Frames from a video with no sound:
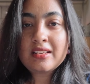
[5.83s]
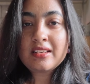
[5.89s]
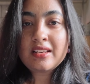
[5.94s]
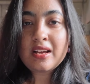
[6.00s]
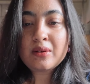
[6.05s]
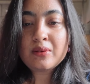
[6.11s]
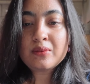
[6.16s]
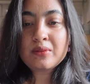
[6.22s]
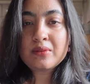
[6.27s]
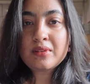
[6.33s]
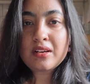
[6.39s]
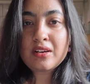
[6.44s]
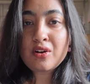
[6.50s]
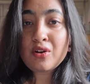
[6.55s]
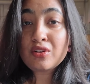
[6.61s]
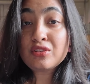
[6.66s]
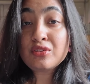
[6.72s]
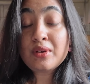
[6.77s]
Now,
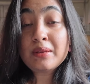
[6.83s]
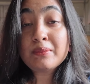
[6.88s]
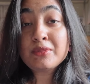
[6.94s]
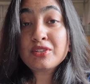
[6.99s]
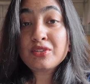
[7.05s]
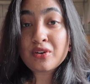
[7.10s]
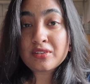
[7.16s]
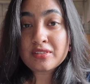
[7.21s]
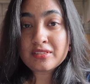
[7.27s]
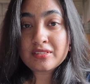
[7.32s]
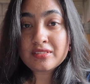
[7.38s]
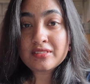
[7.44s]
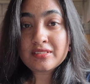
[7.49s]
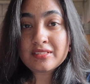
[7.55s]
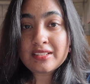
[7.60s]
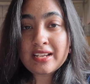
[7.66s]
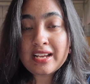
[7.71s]
although I'm a doctor